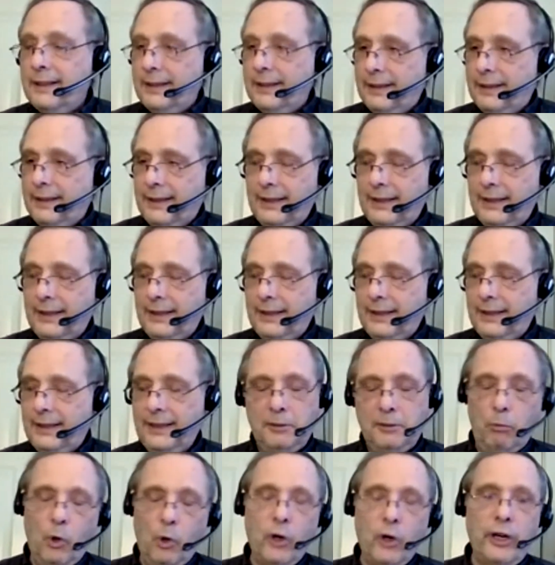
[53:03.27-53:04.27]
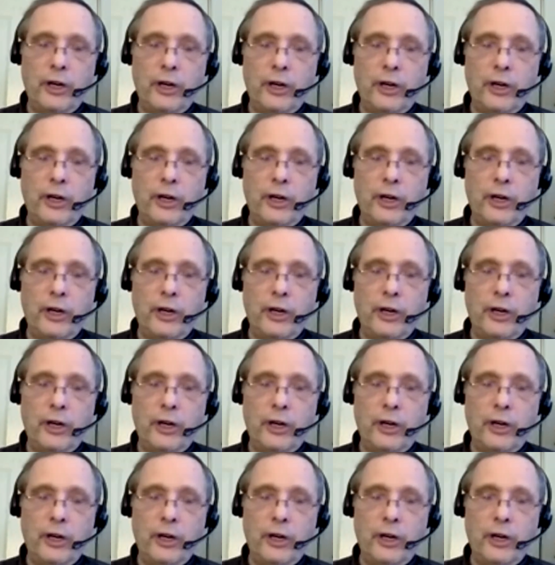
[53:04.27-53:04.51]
uh, more